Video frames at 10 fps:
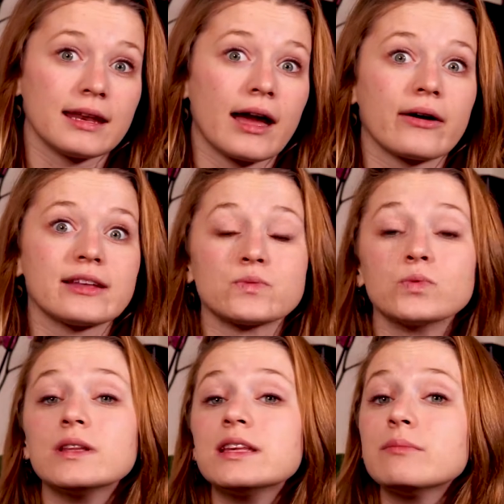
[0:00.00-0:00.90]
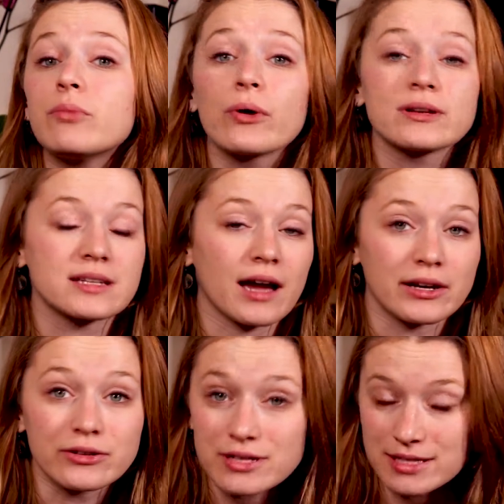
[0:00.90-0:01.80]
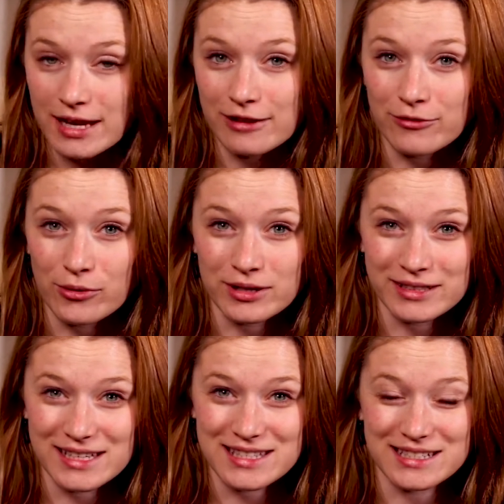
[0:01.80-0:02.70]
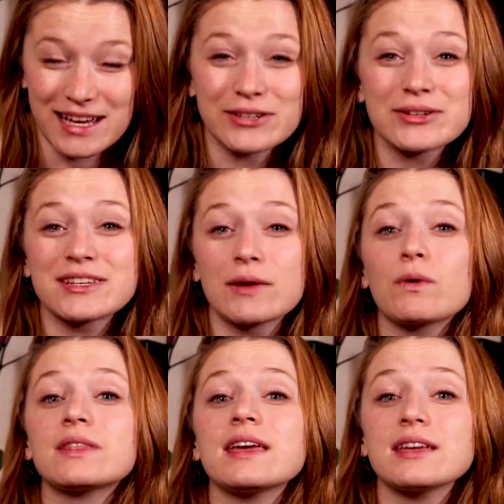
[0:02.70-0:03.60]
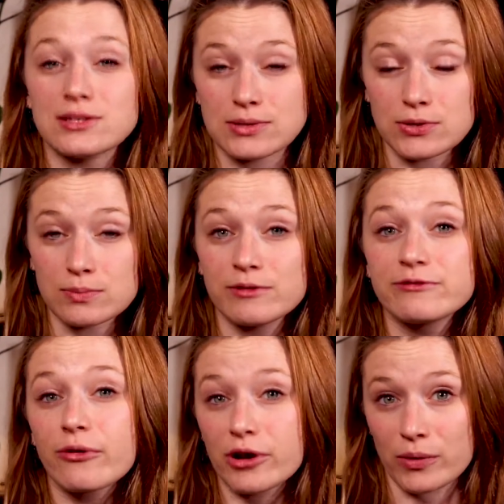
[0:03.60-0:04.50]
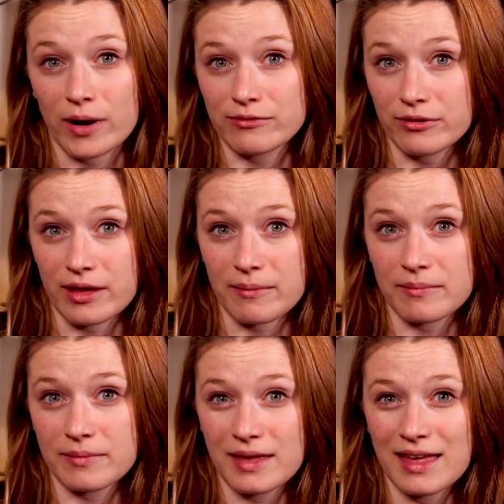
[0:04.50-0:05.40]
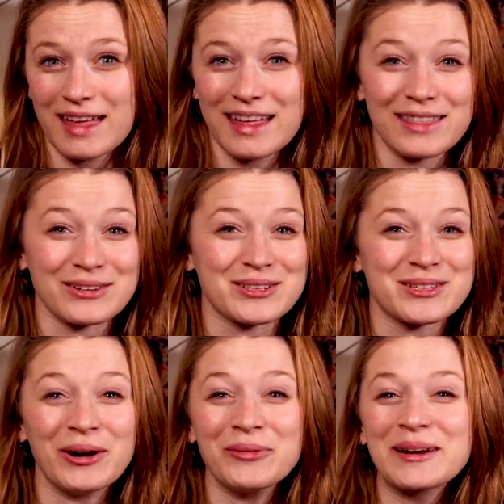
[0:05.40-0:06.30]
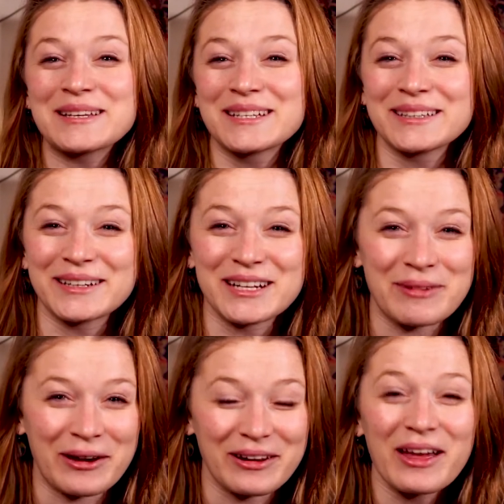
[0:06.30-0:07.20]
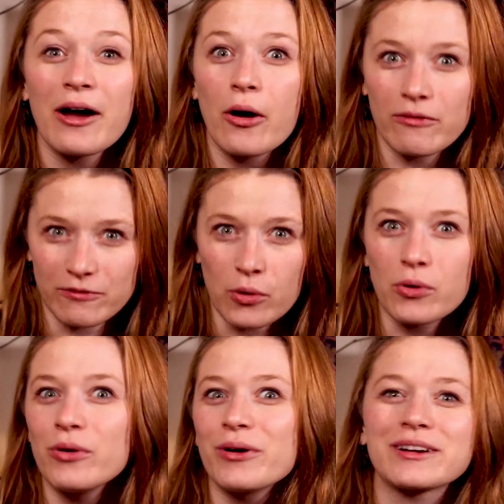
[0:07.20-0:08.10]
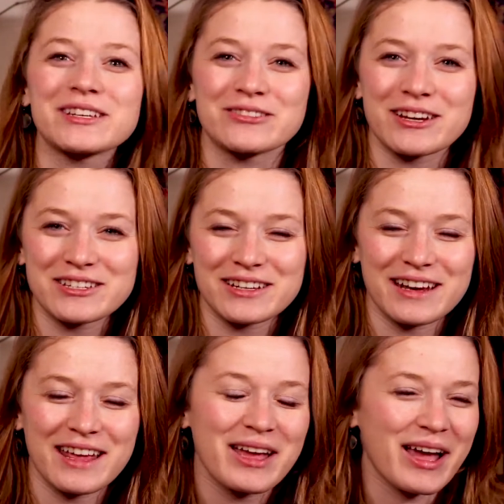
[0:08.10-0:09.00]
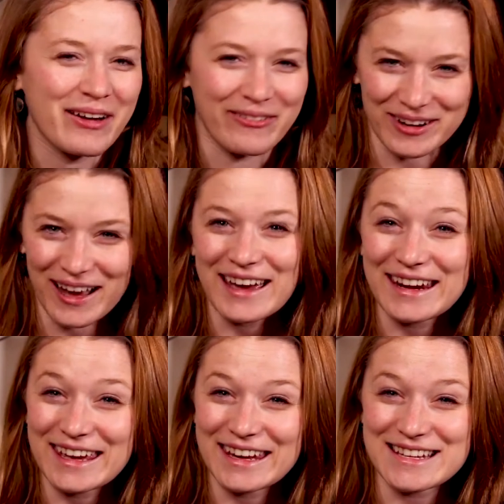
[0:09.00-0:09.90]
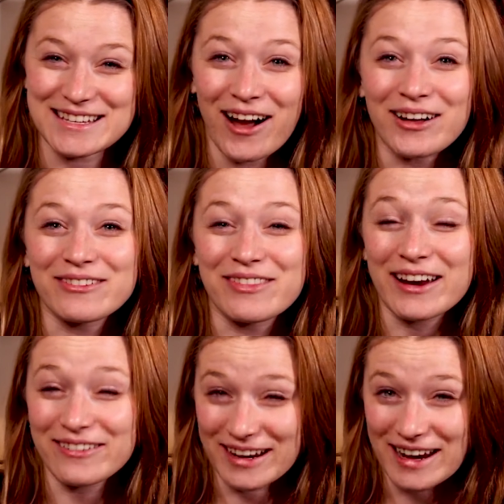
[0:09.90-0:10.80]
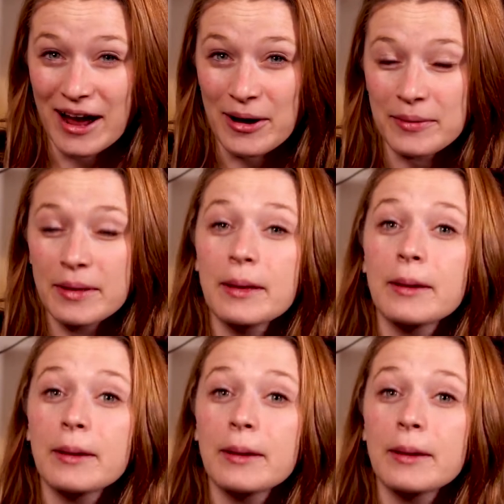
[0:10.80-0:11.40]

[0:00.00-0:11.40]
Now it's really important to understand vocalists and understand what they can do before you write for them. There's so much to learn about vocal orchestration. We're not going to get into all of that right now,